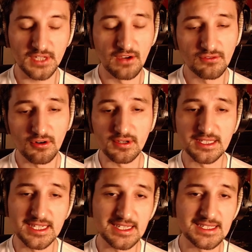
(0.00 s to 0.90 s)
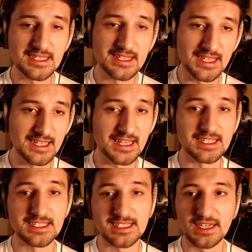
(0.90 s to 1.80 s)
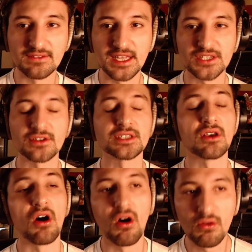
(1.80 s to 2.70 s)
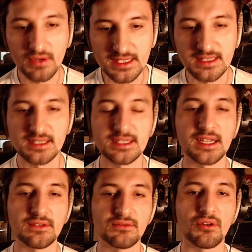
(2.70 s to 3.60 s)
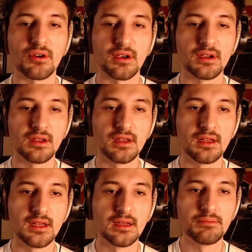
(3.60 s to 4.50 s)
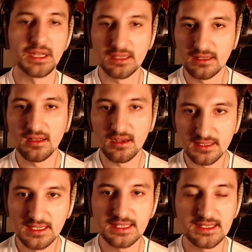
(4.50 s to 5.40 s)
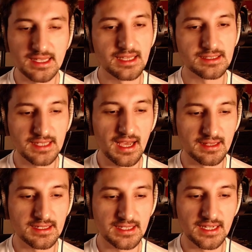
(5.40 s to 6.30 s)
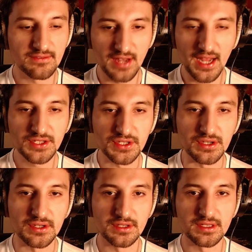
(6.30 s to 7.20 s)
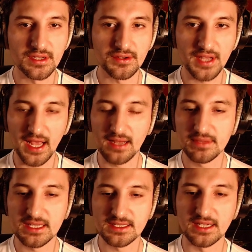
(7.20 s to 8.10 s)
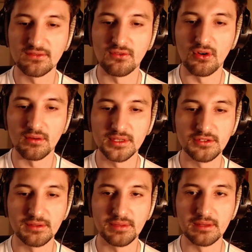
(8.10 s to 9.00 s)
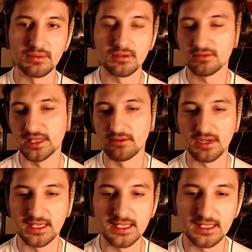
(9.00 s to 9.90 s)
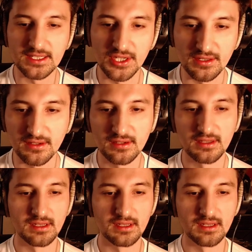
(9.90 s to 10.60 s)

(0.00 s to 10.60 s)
Of course, he doesn't think that the state of nature is always a state of war. But Locke does think, yeah, in the state of nature, there can be a state of war between people when they want to kill each other.